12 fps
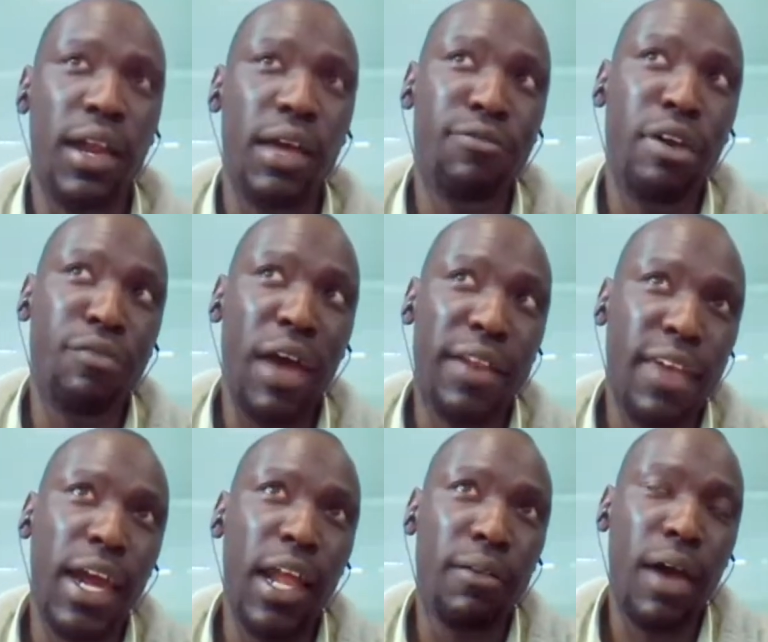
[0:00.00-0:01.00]
if I
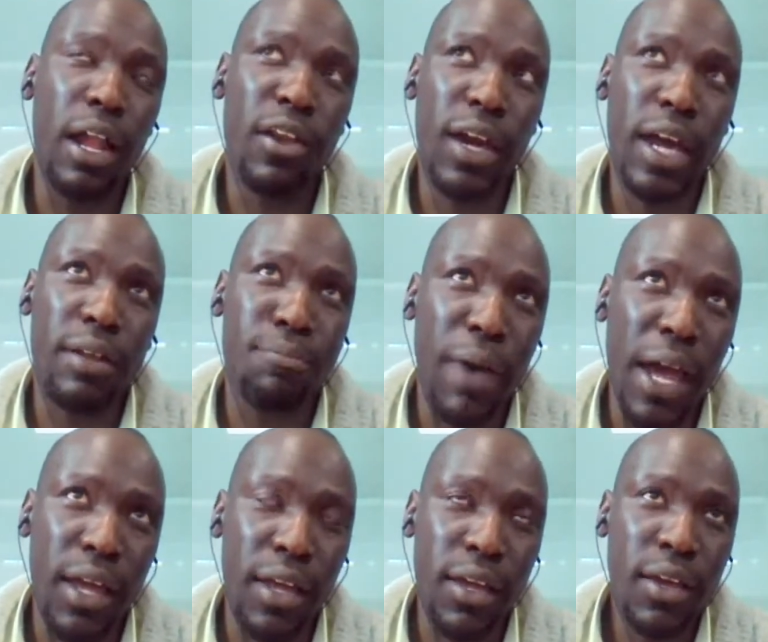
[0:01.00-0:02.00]
take a look at
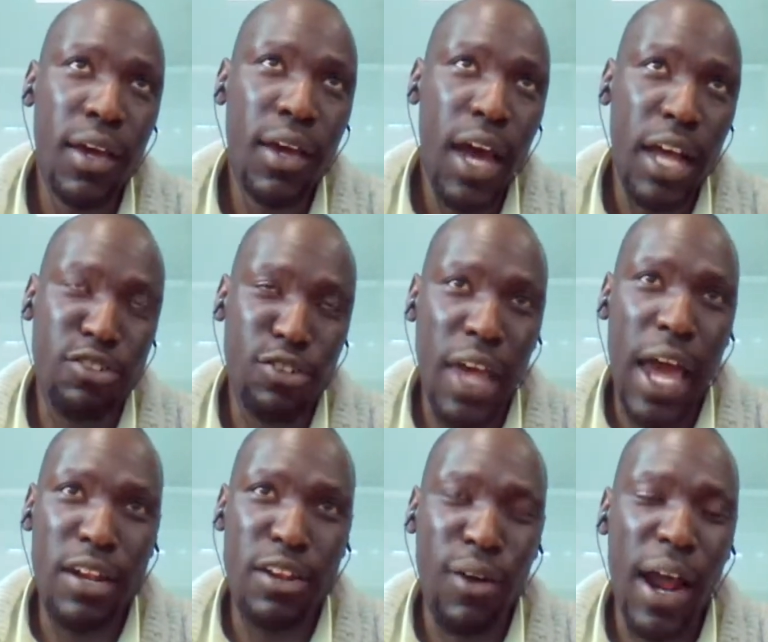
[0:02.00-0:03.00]
my
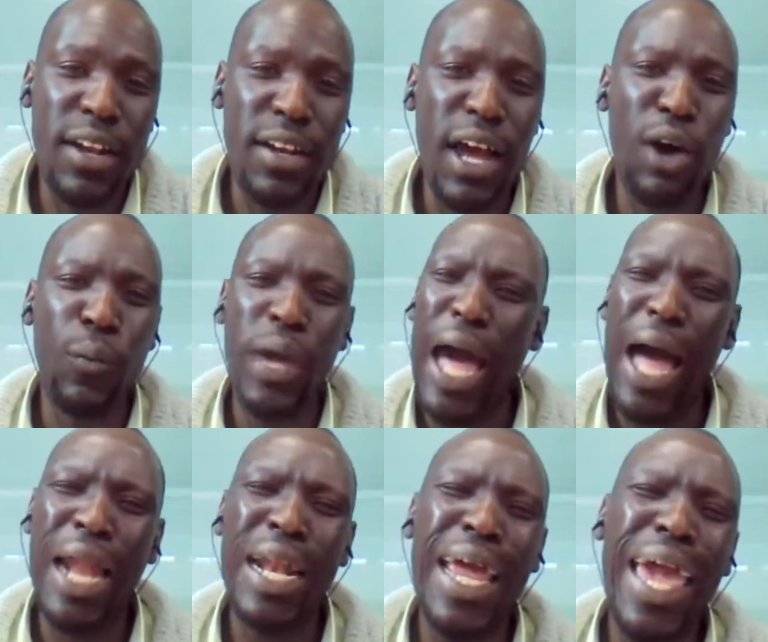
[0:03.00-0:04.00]
society right now, we
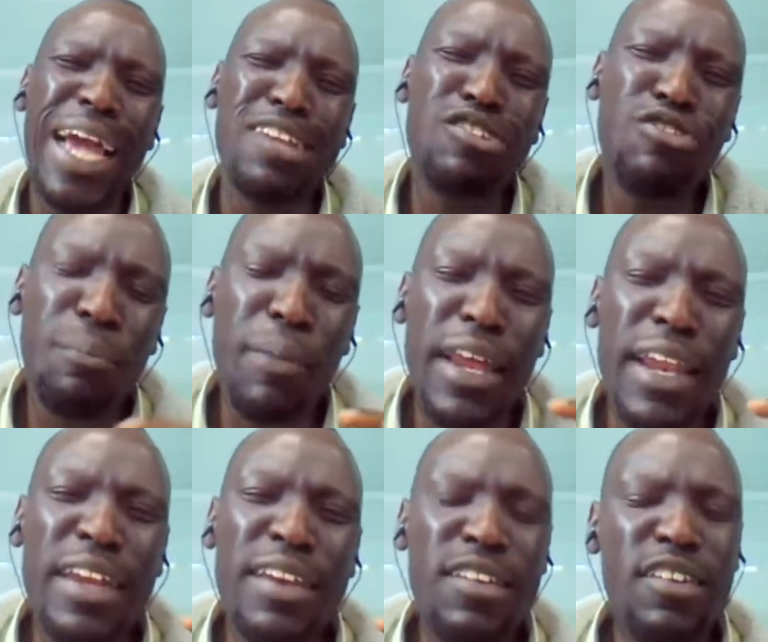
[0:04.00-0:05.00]
are an extremely
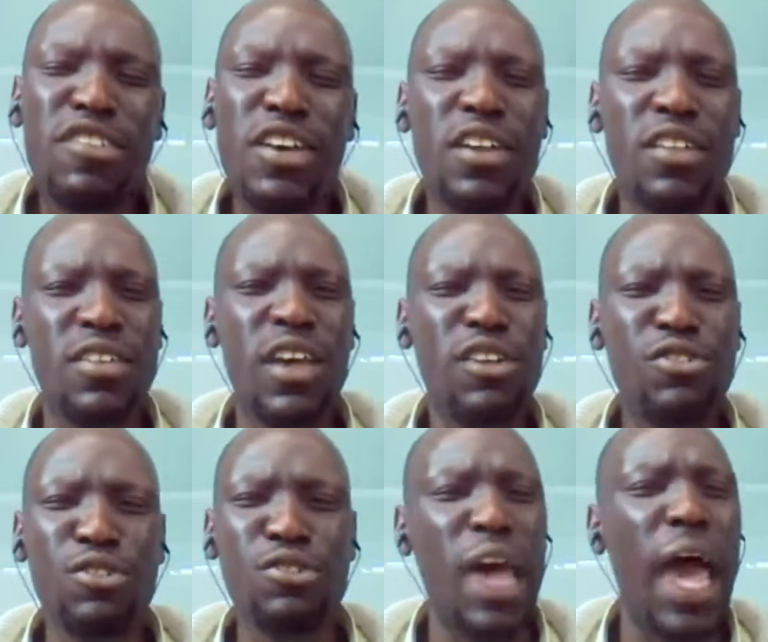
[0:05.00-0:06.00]
litigious
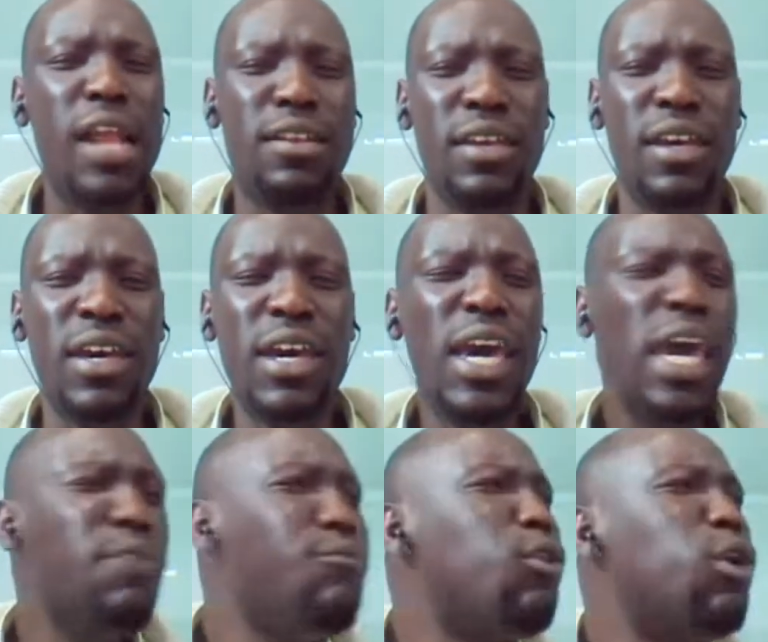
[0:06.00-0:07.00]
society.
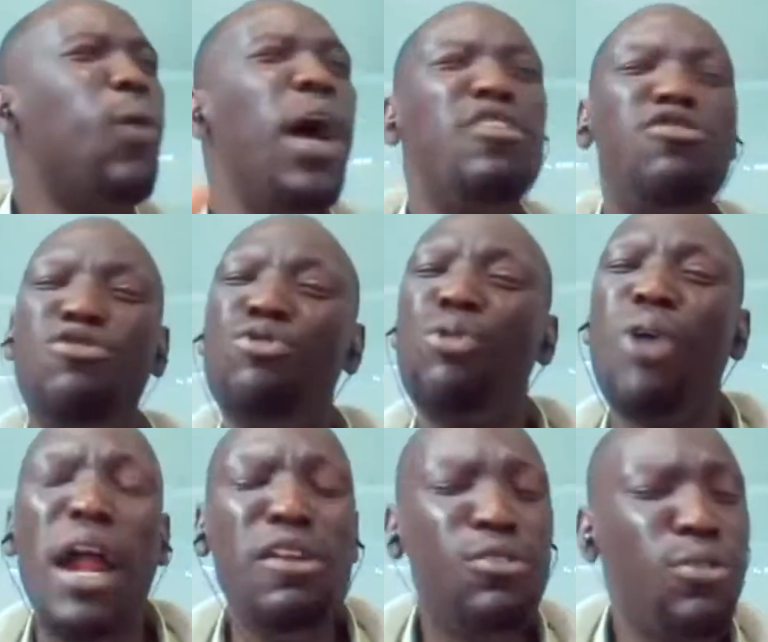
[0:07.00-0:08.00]
Everyone wants to
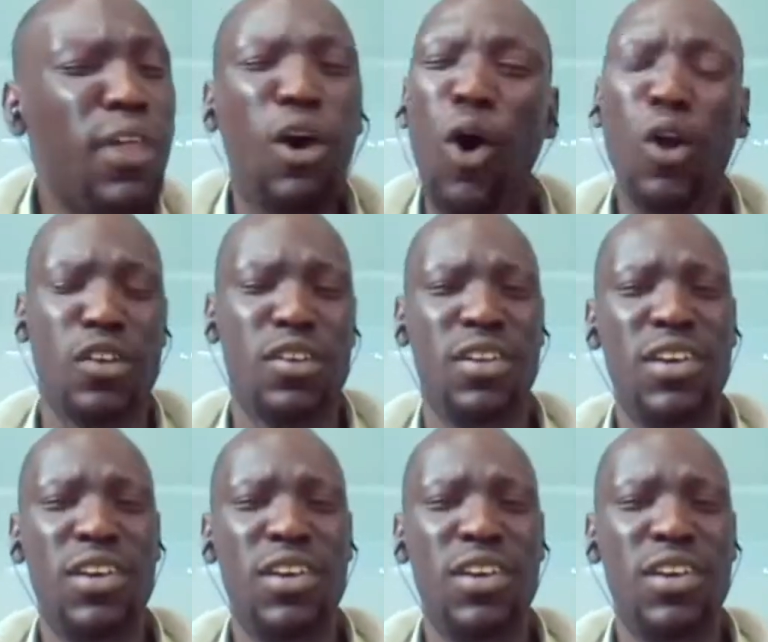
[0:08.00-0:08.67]
run to the court